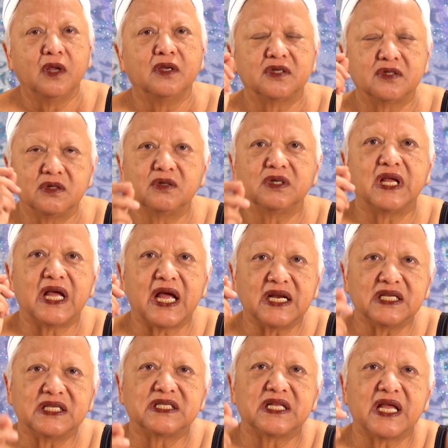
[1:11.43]
so they
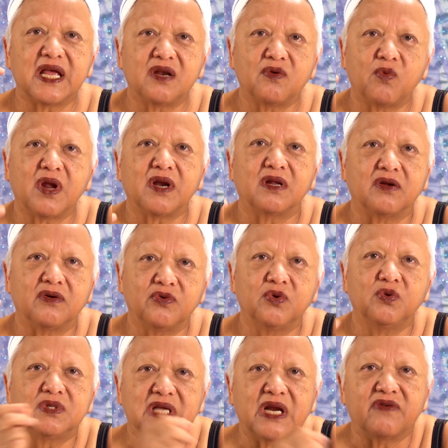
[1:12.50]
understand what are the
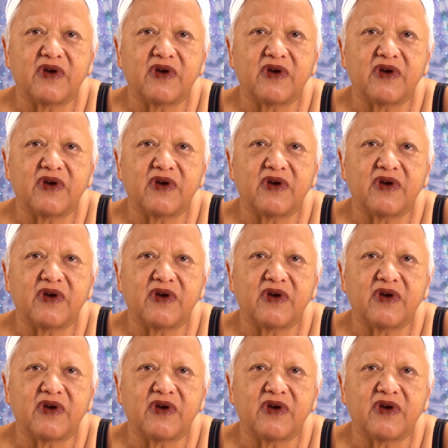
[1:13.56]
rules and